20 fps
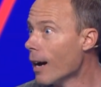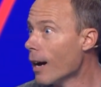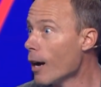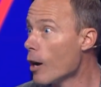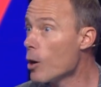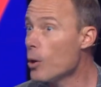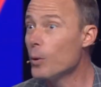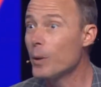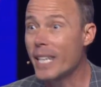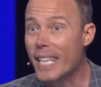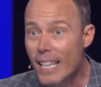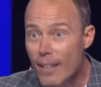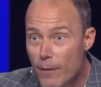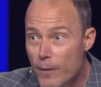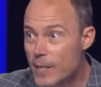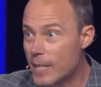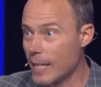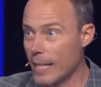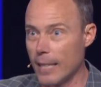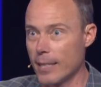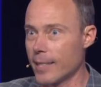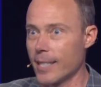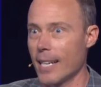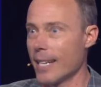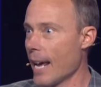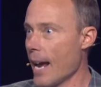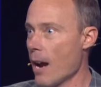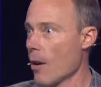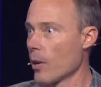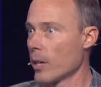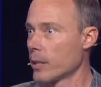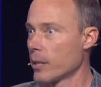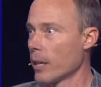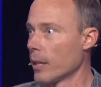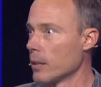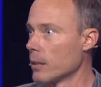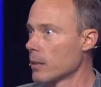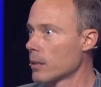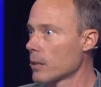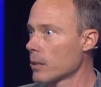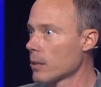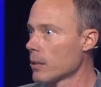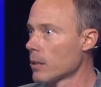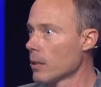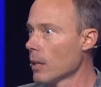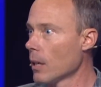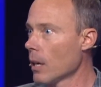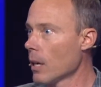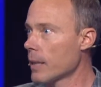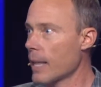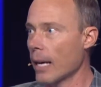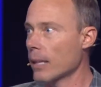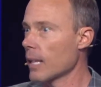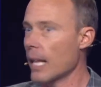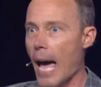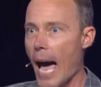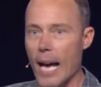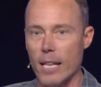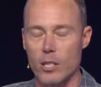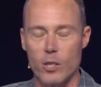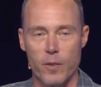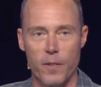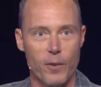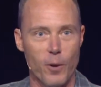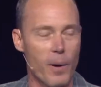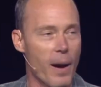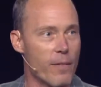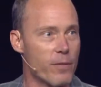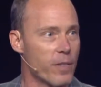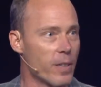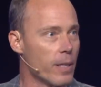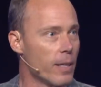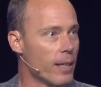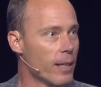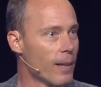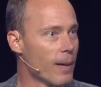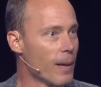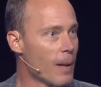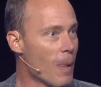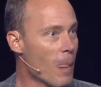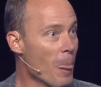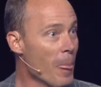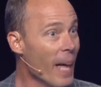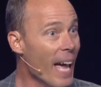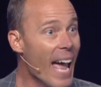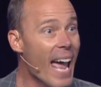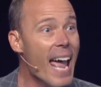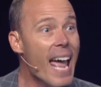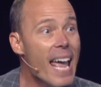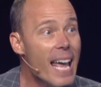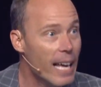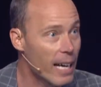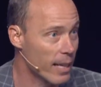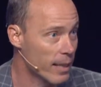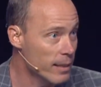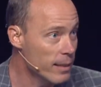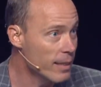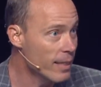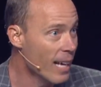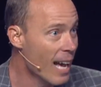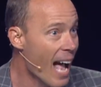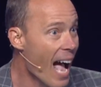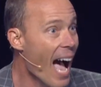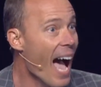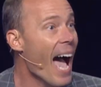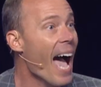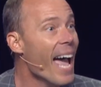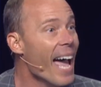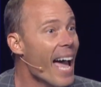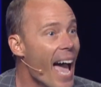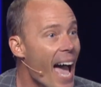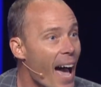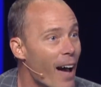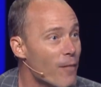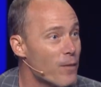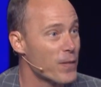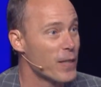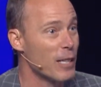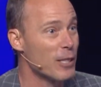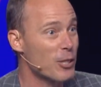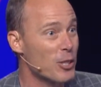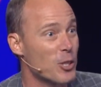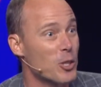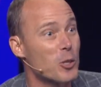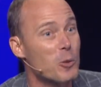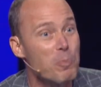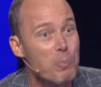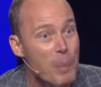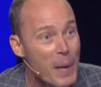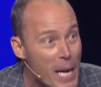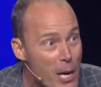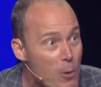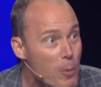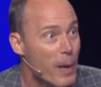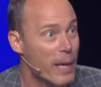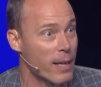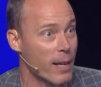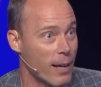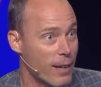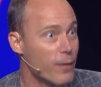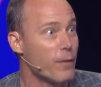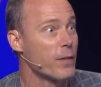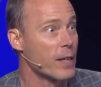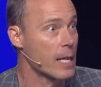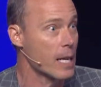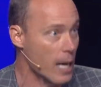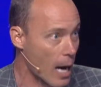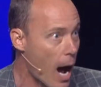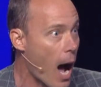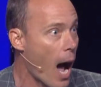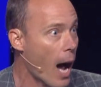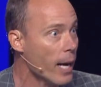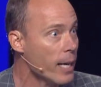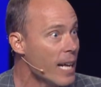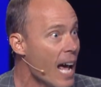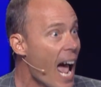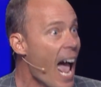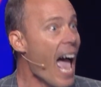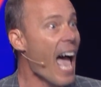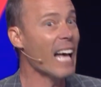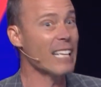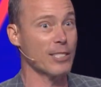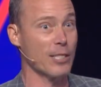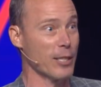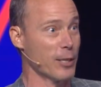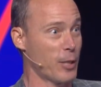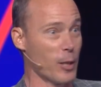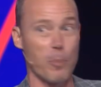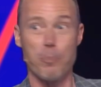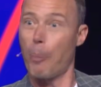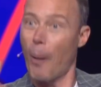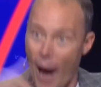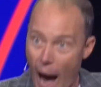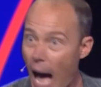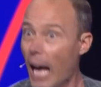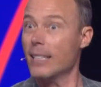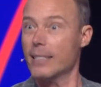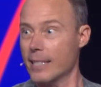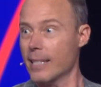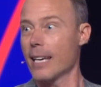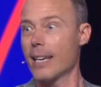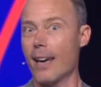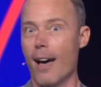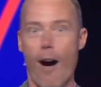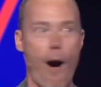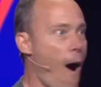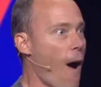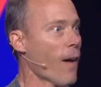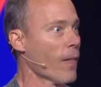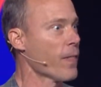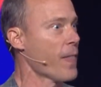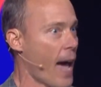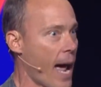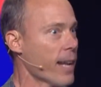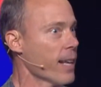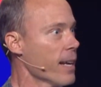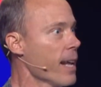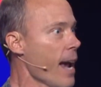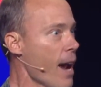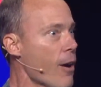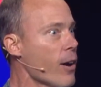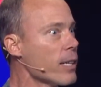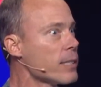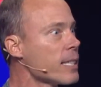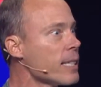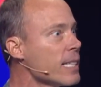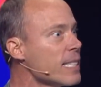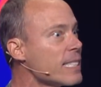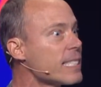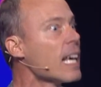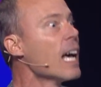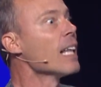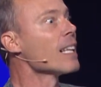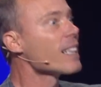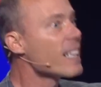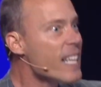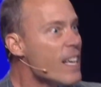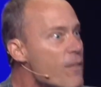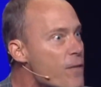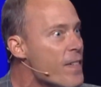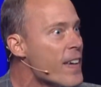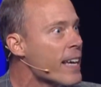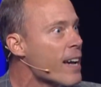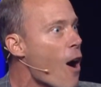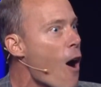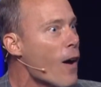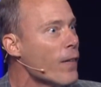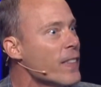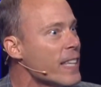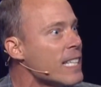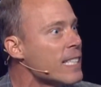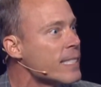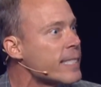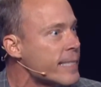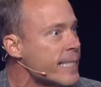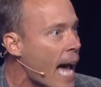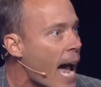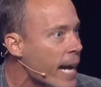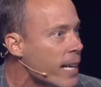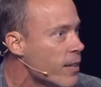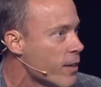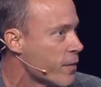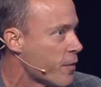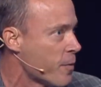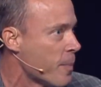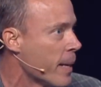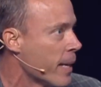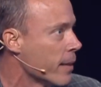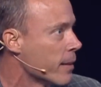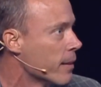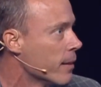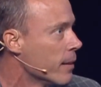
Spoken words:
Who gives this inheritance that lasts forever. And I have the Spirit of God as a deposit on that inheritance living on the inside of me.